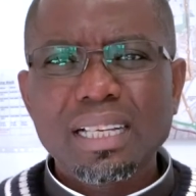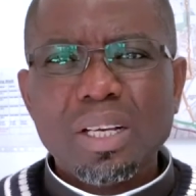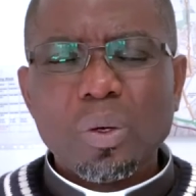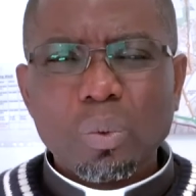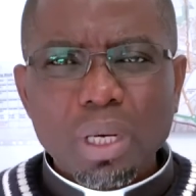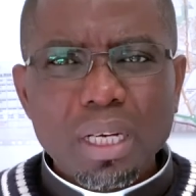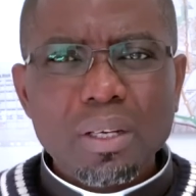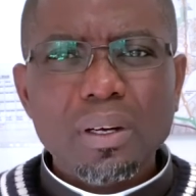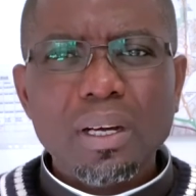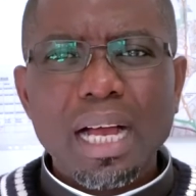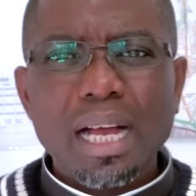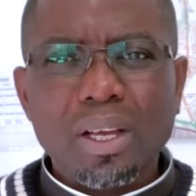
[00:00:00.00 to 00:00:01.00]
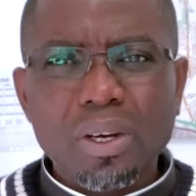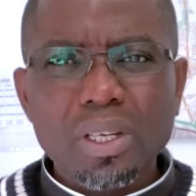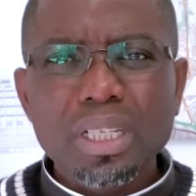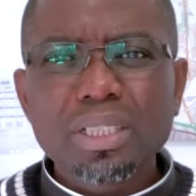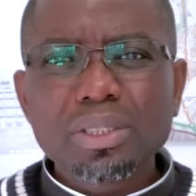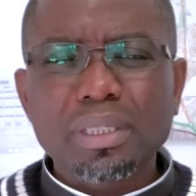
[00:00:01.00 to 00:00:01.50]
Well,
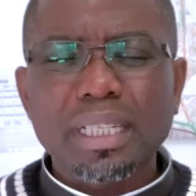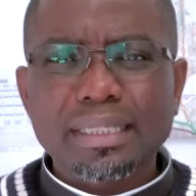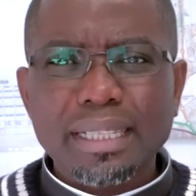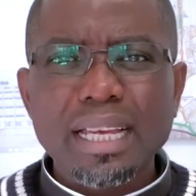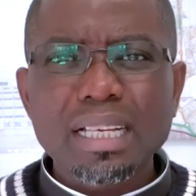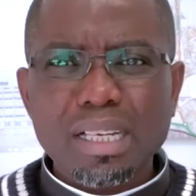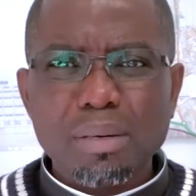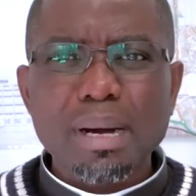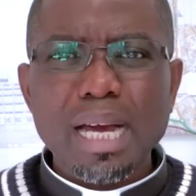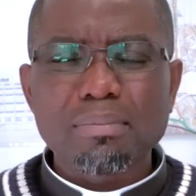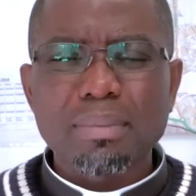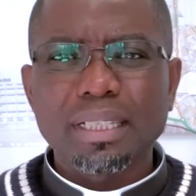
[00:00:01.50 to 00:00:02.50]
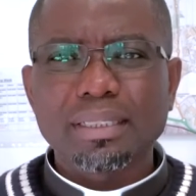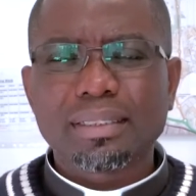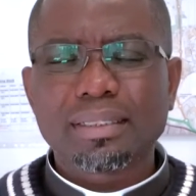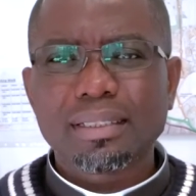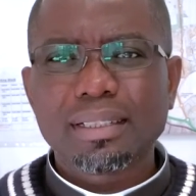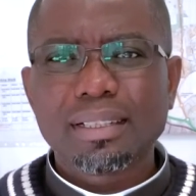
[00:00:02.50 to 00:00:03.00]
according to the 10
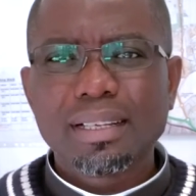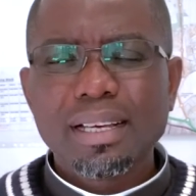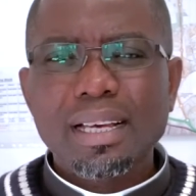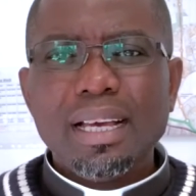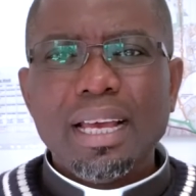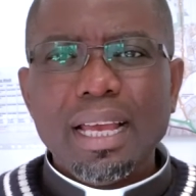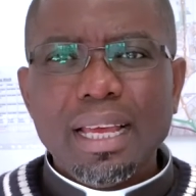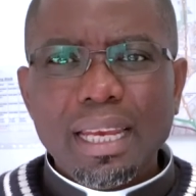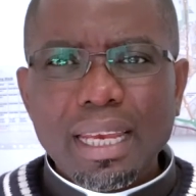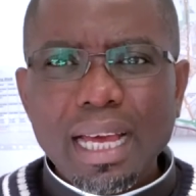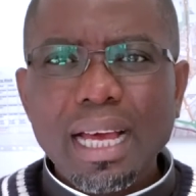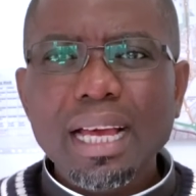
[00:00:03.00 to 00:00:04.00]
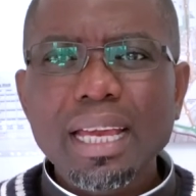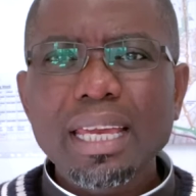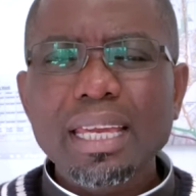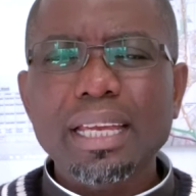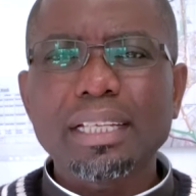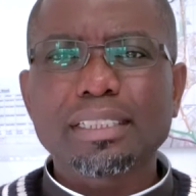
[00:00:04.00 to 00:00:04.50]
commandments, a lie
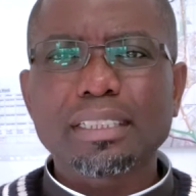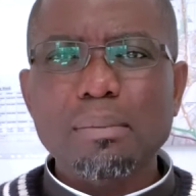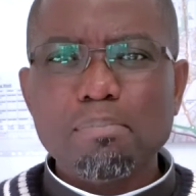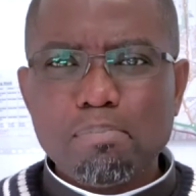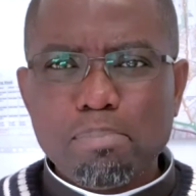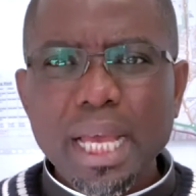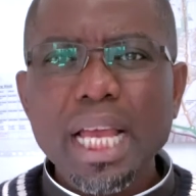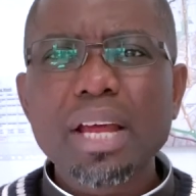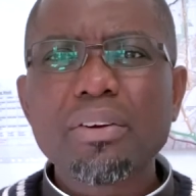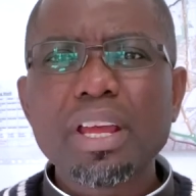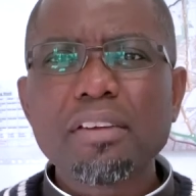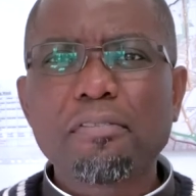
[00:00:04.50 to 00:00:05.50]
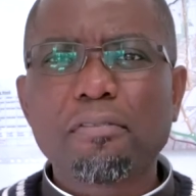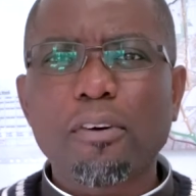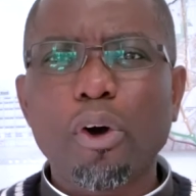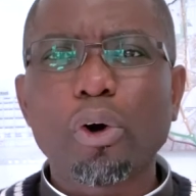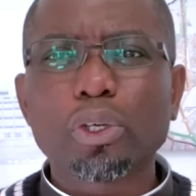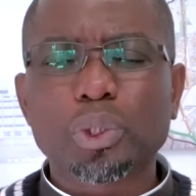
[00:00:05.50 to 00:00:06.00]
is bearing
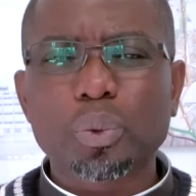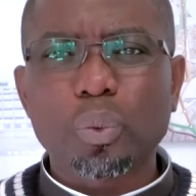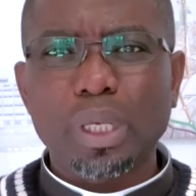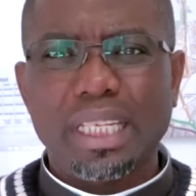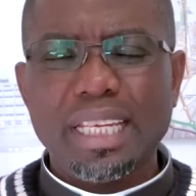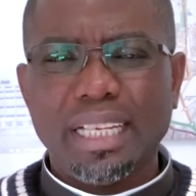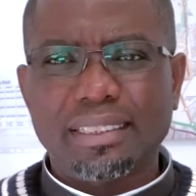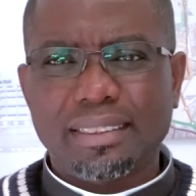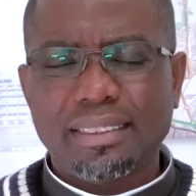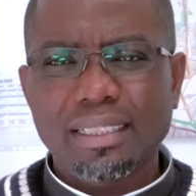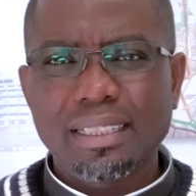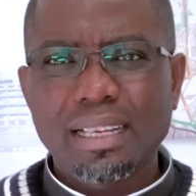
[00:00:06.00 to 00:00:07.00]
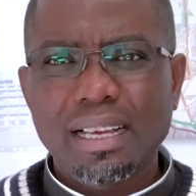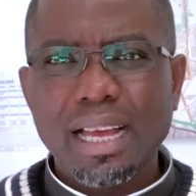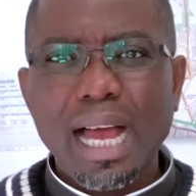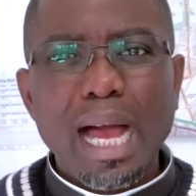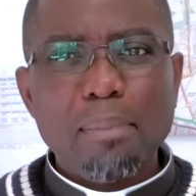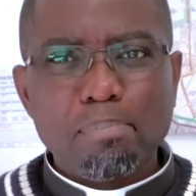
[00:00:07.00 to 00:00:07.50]
false witness
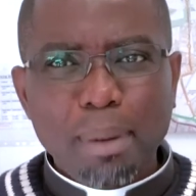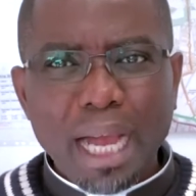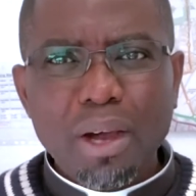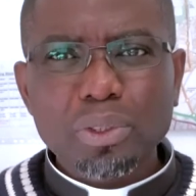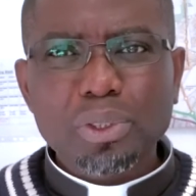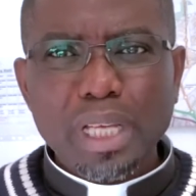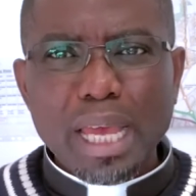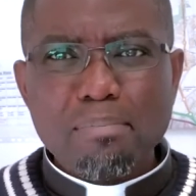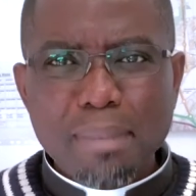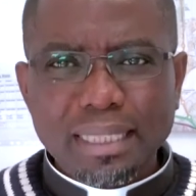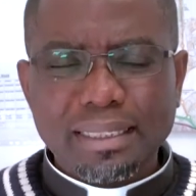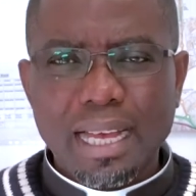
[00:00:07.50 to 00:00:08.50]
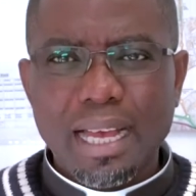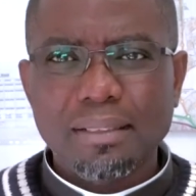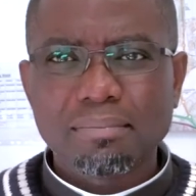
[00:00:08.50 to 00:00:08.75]
about a matter